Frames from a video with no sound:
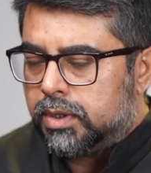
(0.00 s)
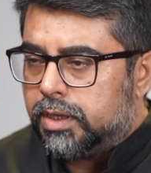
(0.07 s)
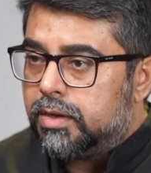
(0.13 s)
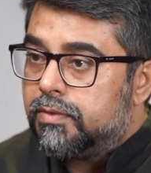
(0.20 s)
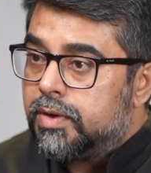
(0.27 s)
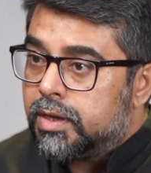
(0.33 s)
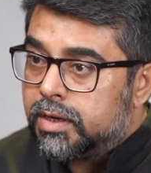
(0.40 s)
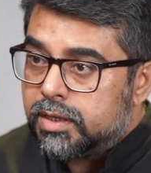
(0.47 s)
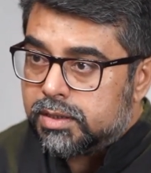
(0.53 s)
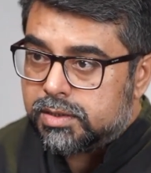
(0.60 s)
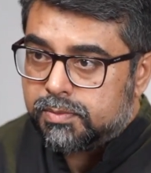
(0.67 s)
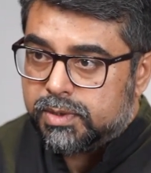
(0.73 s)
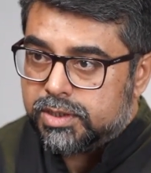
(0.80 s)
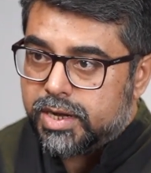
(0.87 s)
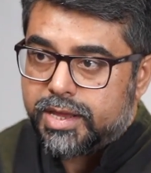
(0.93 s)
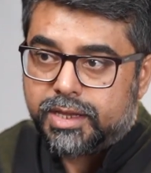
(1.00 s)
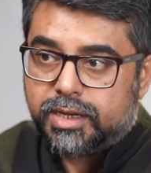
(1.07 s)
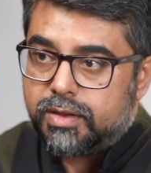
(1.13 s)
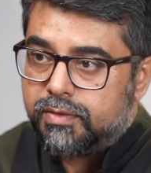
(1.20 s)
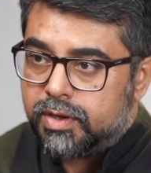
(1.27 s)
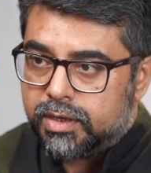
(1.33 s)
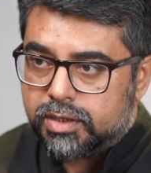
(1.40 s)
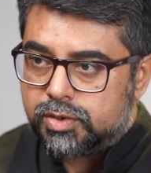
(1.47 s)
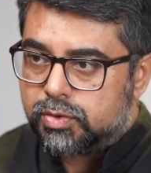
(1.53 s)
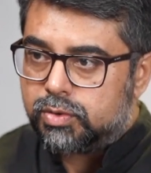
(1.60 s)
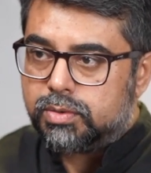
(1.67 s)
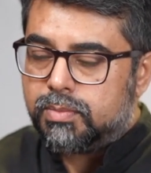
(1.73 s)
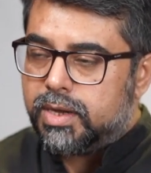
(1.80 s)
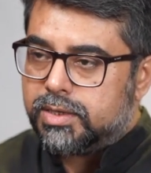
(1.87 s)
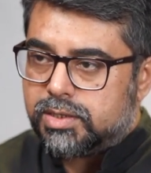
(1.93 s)
awareness, much like an awareness
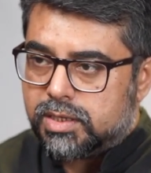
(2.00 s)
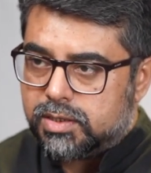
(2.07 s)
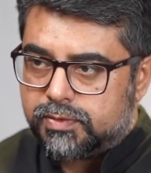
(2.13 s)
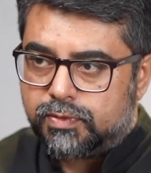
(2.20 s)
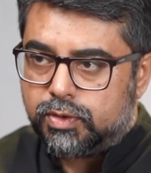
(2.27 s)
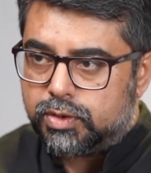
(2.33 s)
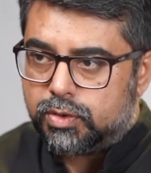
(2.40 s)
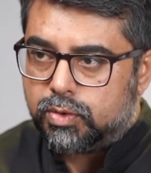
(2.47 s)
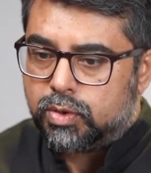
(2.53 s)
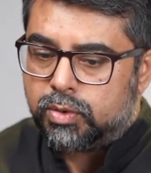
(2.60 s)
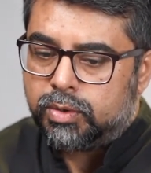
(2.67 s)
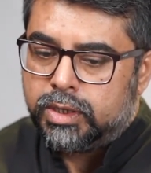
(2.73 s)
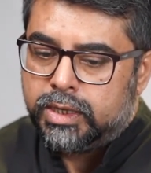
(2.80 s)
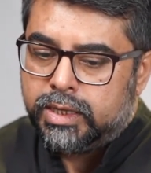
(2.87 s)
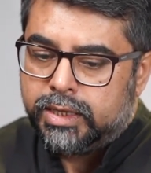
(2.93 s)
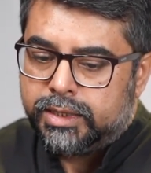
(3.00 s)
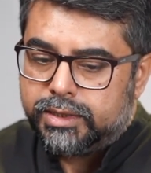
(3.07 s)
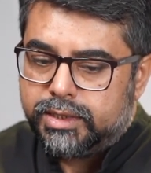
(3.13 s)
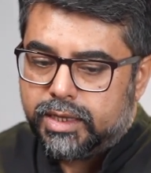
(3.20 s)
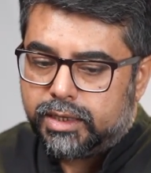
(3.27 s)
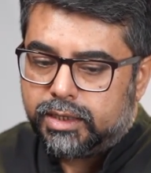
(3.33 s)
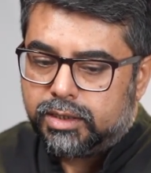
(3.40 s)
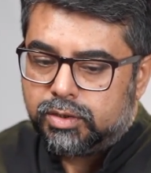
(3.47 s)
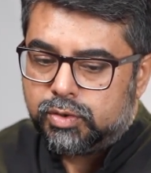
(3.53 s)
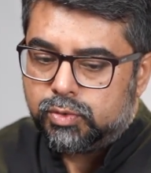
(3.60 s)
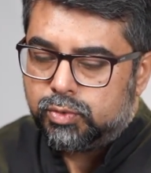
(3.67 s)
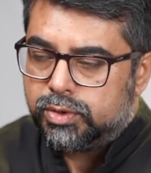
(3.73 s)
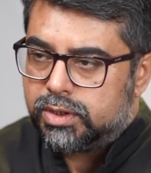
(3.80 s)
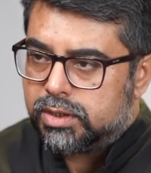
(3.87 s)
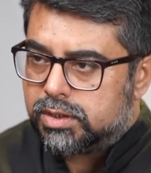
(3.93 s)
to the masses for, they can
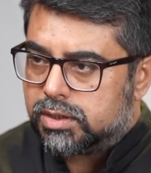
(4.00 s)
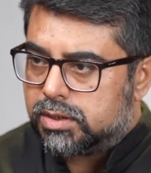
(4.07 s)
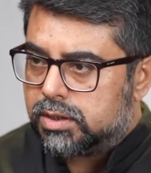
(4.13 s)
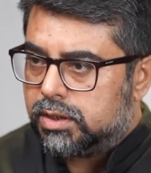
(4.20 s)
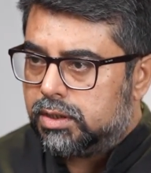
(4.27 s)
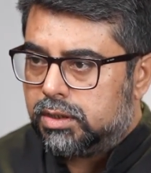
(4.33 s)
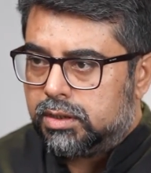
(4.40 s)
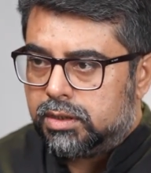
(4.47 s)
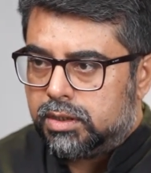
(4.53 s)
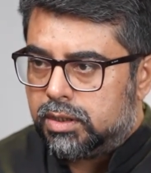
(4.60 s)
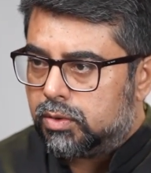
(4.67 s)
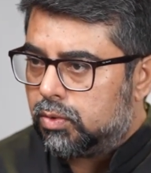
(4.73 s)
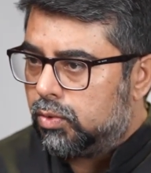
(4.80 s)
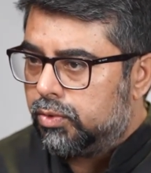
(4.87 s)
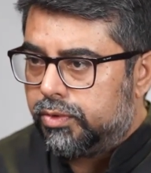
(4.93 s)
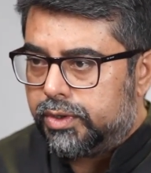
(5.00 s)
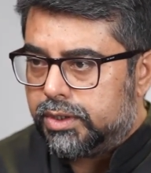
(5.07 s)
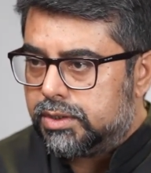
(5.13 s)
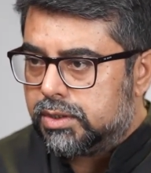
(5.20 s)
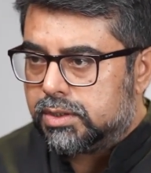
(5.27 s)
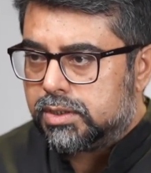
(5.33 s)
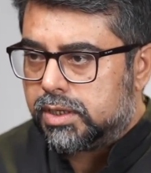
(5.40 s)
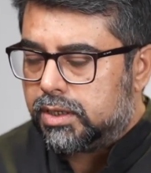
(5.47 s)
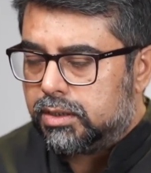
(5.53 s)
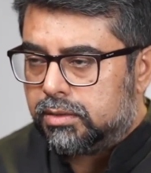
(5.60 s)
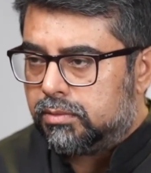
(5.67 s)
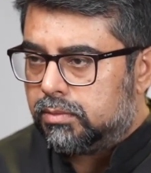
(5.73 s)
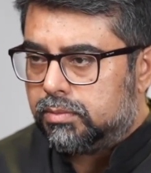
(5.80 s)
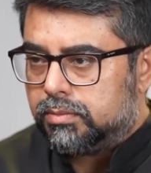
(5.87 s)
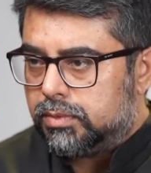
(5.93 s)
do this in their own regions
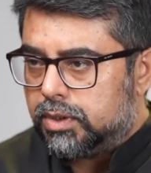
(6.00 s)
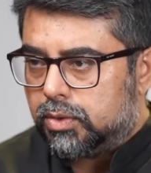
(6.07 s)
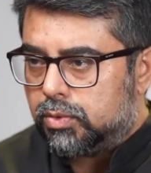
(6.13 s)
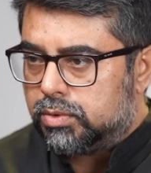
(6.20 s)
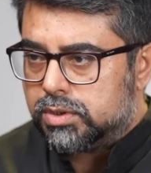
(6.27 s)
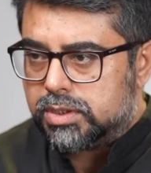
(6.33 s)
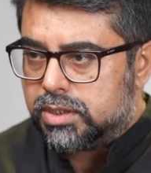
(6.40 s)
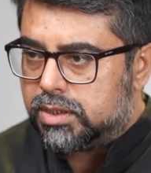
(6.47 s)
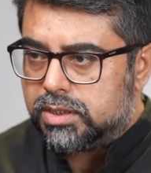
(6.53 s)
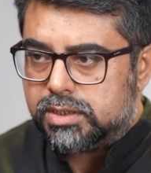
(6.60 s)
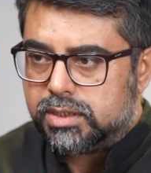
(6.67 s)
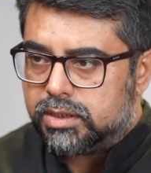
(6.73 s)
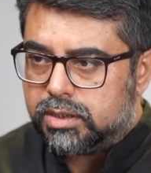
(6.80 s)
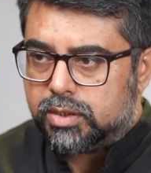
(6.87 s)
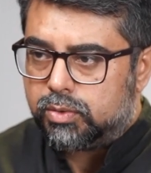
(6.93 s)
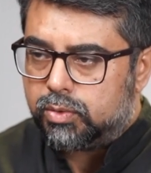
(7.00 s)
and their own cities. And